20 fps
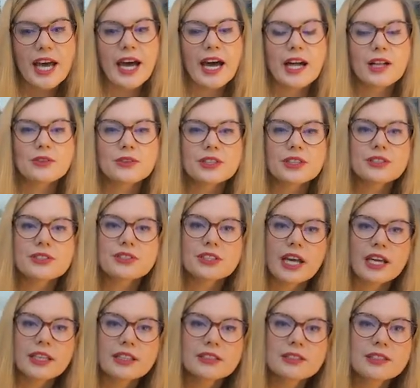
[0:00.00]
Healthcare
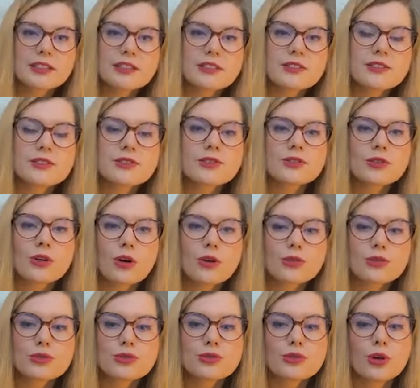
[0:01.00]
scientists
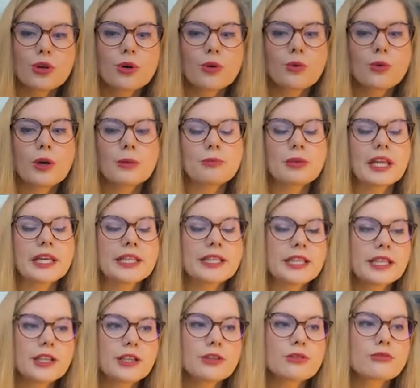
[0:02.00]
also play a
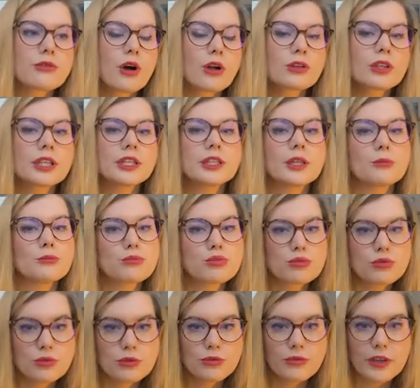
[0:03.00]
key role in
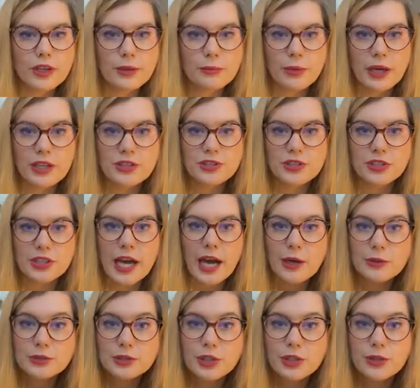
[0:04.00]
improving patient
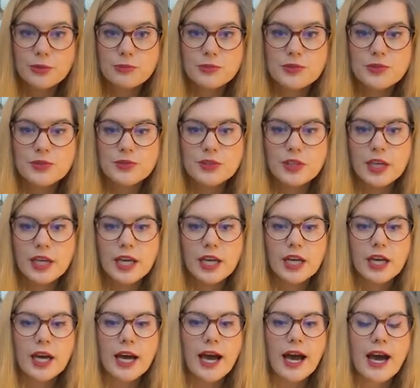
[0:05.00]
outcomes,
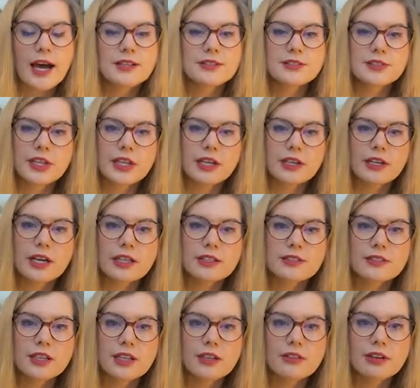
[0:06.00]
as they are
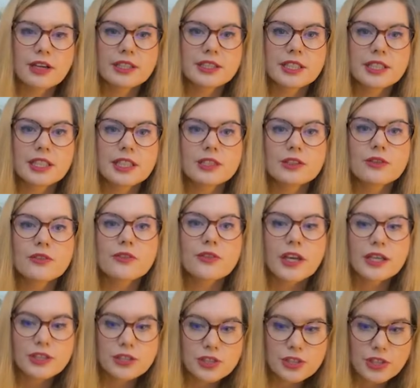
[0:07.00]
accelerating
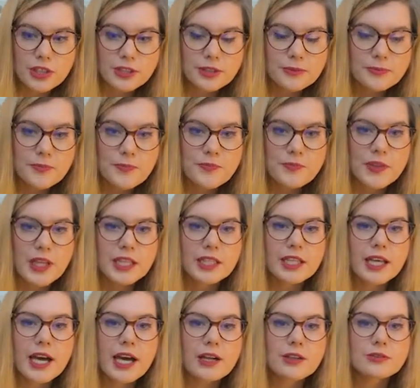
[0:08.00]
innovation in the
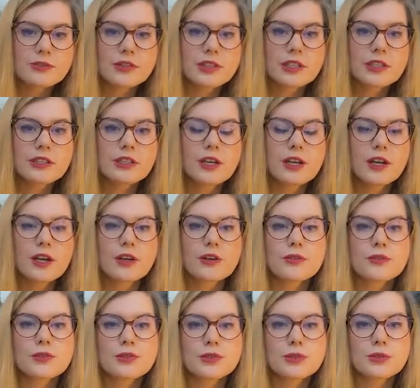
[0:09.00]
healthcare
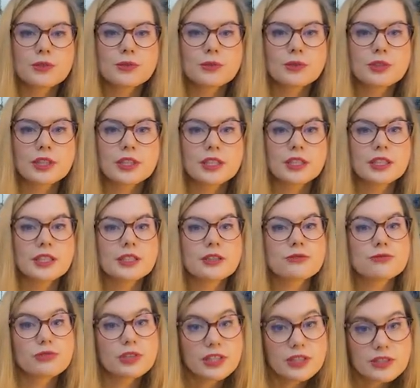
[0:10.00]
through the
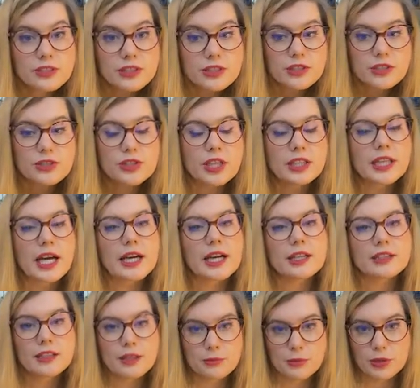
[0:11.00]
research and
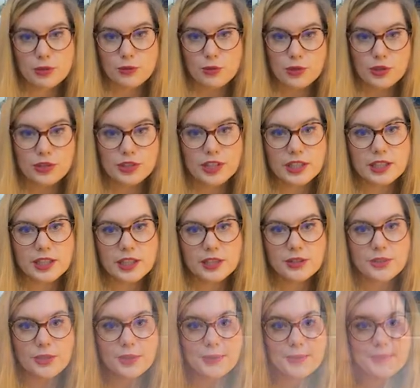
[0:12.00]
academic work that they
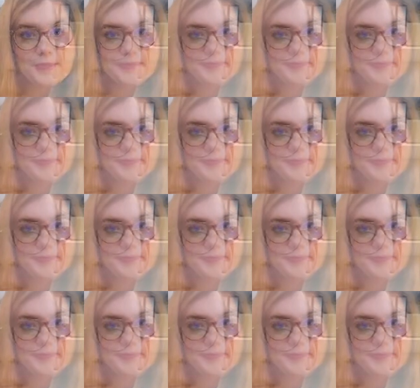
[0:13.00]
do.